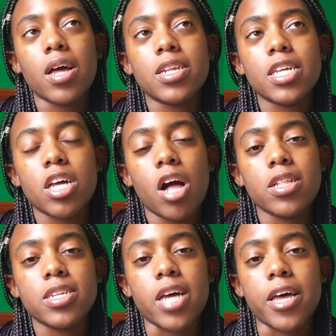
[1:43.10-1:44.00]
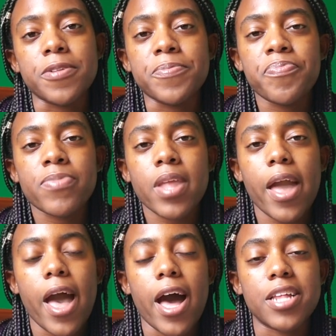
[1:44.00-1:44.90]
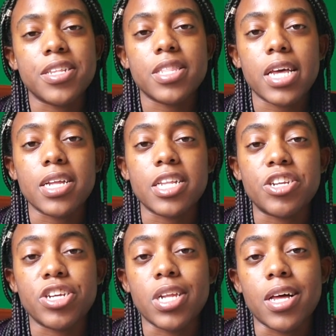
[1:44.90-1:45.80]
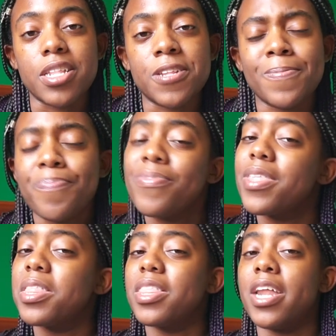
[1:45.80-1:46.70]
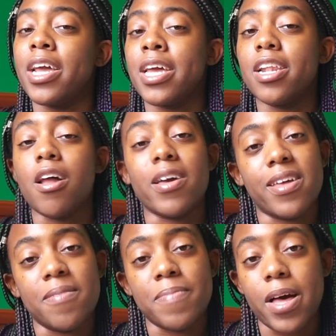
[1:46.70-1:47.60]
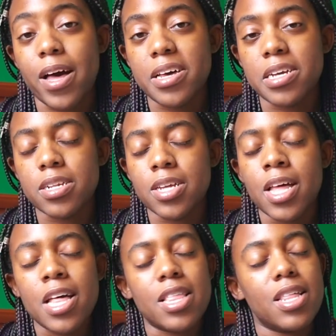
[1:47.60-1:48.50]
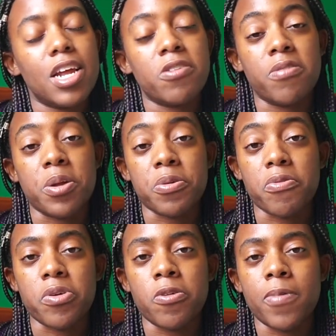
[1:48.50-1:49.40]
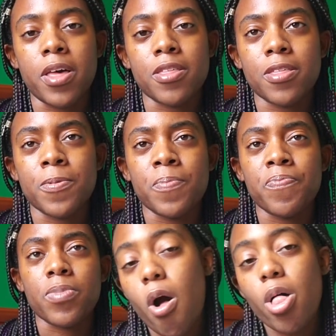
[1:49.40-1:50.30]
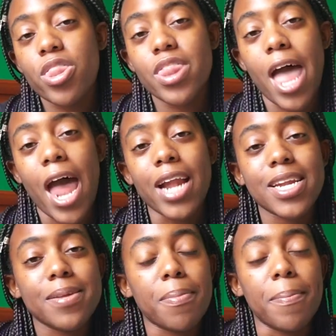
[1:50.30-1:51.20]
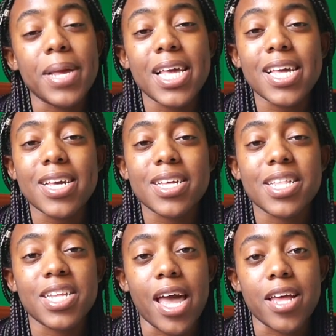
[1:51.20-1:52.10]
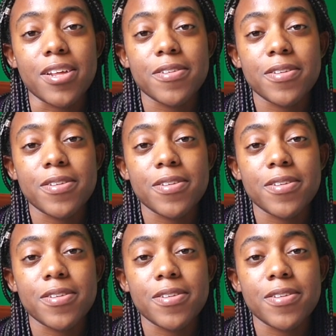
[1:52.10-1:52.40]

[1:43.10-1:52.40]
Teala Dunn has things that she does that I cannot get behind, that I do not agree with. All of that being said,